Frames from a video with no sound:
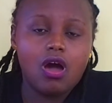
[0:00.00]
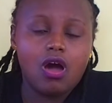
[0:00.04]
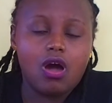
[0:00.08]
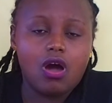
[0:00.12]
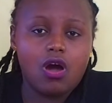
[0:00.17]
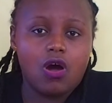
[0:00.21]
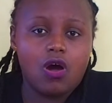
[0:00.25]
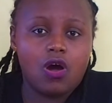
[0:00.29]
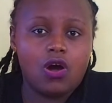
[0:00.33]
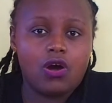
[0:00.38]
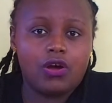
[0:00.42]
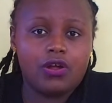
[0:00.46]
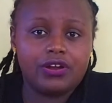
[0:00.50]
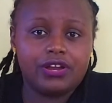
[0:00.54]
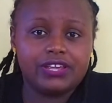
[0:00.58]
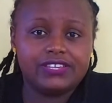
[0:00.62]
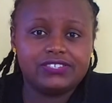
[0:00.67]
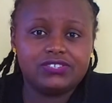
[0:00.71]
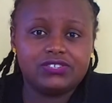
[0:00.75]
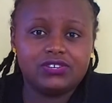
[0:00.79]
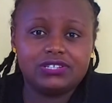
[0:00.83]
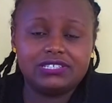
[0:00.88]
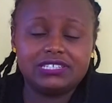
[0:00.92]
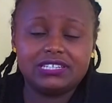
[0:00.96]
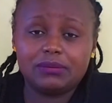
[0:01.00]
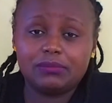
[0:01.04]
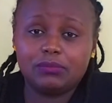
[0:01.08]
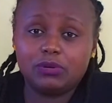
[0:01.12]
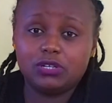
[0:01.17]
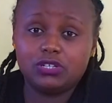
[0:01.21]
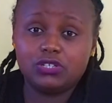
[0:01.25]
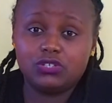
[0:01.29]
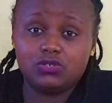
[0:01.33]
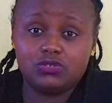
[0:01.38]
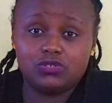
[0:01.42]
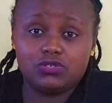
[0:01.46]
or is not
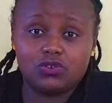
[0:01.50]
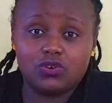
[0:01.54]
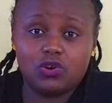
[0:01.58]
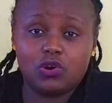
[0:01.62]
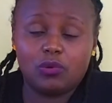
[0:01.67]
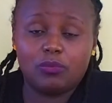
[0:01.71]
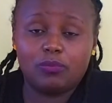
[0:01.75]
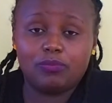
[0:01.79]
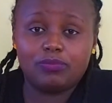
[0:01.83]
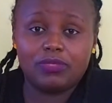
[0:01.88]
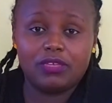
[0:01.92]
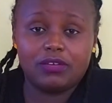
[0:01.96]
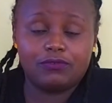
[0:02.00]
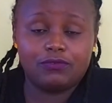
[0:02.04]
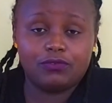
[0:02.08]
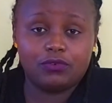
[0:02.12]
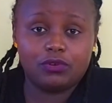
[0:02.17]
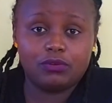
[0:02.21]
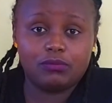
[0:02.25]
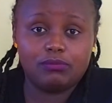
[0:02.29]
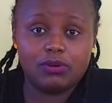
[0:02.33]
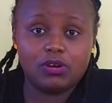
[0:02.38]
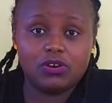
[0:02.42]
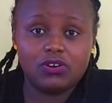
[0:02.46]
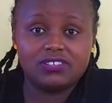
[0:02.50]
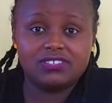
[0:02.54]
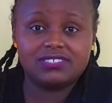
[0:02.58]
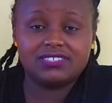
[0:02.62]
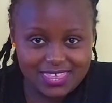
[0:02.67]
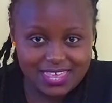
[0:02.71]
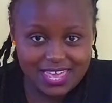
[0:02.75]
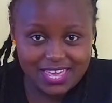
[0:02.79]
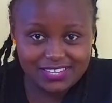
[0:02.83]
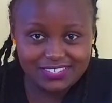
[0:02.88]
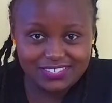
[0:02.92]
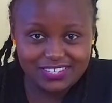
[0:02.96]
able to scoop the food because
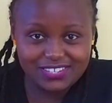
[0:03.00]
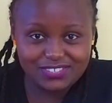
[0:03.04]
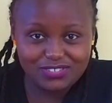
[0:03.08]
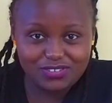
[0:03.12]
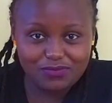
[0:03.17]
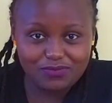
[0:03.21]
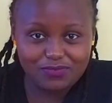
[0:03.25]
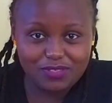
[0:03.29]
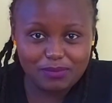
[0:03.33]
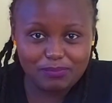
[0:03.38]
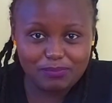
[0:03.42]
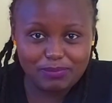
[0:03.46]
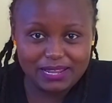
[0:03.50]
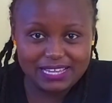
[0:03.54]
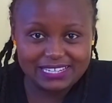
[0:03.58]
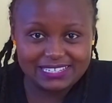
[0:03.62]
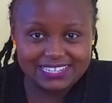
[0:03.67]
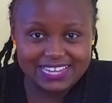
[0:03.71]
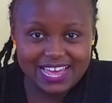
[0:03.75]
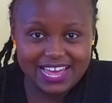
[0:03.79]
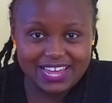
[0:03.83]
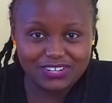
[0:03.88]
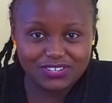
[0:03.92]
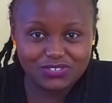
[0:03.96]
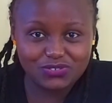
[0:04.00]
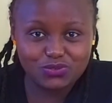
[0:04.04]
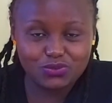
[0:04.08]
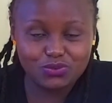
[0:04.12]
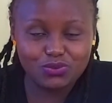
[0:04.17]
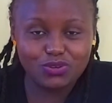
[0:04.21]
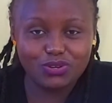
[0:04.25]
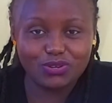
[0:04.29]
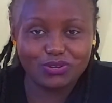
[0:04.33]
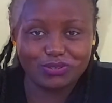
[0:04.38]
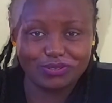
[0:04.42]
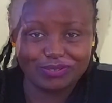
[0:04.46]
the edges of the plate are too
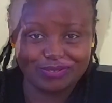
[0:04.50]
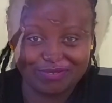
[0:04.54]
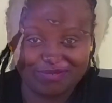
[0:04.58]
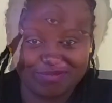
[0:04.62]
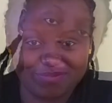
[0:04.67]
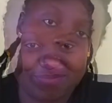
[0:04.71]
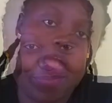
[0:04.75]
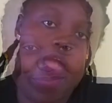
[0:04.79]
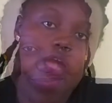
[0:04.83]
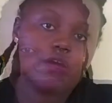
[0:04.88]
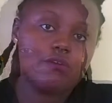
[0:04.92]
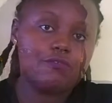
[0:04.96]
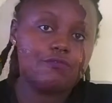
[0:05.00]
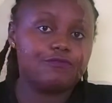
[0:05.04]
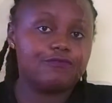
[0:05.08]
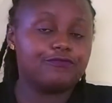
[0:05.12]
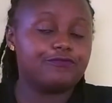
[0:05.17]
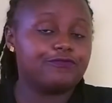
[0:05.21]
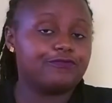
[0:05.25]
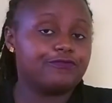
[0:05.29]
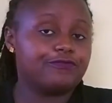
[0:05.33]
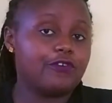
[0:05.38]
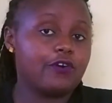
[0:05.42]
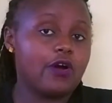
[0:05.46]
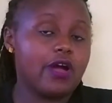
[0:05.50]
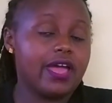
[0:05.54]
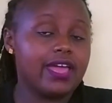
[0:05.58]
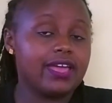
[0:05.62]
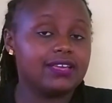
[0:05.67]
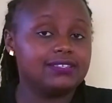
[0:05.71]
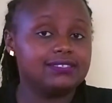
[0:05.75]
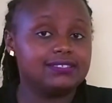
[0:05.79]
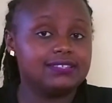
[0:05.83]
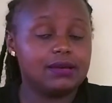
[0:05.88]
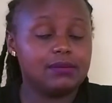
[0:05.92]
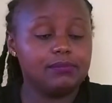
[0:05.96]
low. For
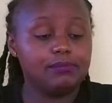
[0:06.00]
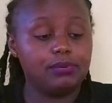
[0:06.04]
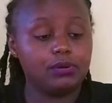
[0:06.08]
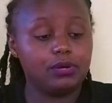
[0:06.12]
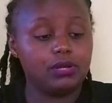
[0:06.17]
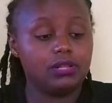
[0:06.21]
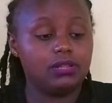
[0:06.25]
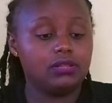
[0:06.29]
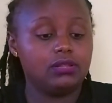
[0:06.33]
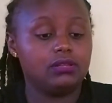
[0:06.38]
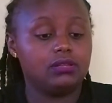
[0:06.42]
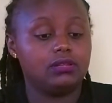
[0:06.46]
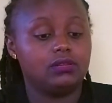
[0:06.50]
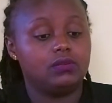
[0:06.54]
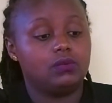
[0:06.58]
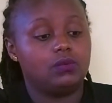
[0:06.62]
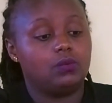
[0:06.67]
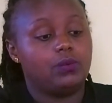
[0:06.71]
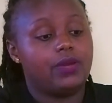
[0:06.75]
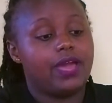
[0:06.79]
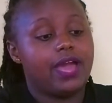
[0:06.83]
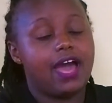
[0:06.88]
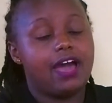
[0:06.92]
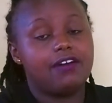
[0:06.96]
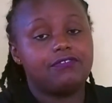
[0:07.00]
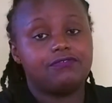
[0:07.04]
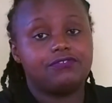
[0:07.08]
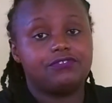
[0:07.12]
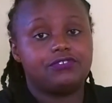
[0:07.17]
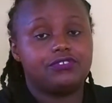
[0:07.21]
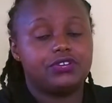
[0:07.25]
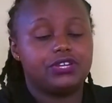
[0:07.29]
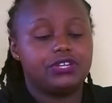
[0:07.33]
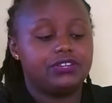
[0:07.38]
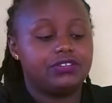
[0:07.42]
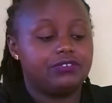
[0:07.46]
example, we have
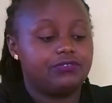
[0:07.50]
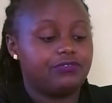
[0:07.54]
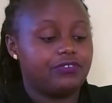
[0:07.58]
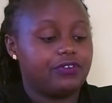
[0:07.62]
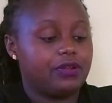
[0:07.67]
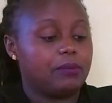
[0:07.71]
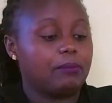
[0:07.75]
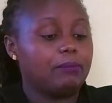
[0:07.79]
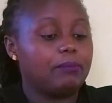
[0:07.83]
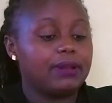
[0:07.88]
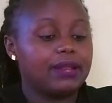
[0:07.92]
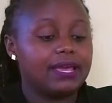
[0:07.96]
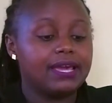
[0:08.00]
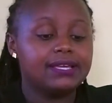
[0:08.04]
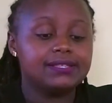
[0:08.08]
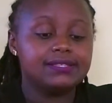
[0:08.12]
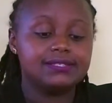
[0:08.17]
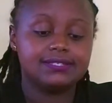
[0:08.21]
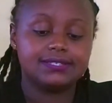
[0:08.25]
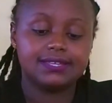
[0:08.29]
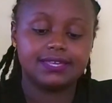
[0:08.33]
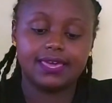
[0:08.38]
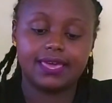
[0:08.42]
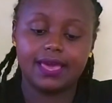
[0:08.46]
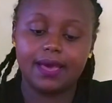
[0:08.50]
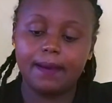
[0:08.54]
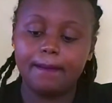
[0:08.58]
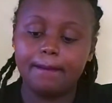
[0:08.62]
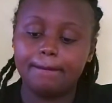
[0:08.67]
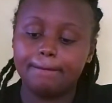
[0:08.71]
3 different plates here.